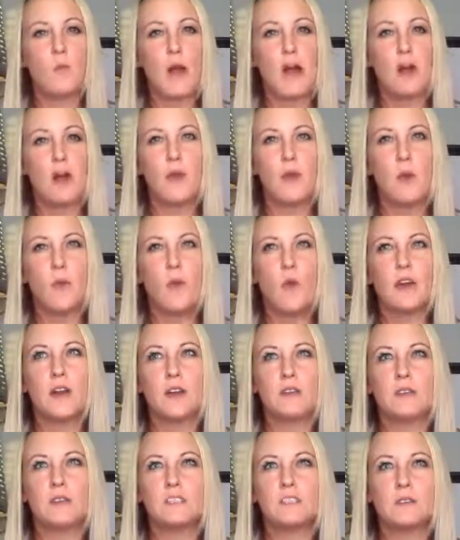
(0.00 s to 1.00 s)
how they
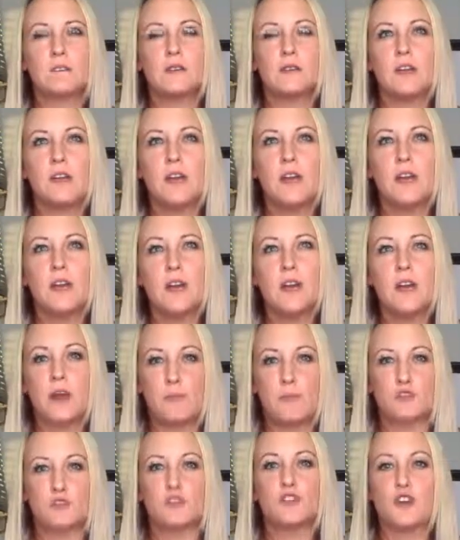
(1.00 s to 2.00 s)
wanted it to be
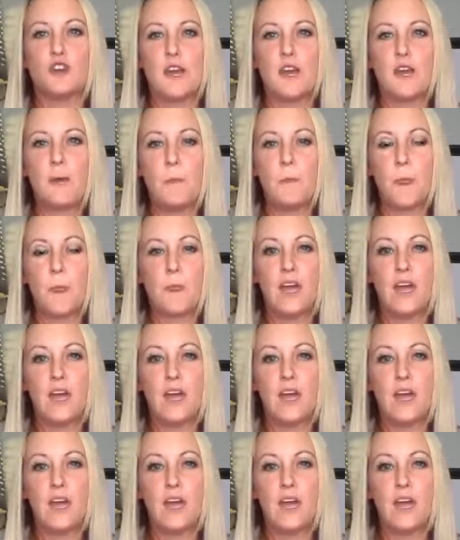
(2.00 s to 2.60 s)
portrayed.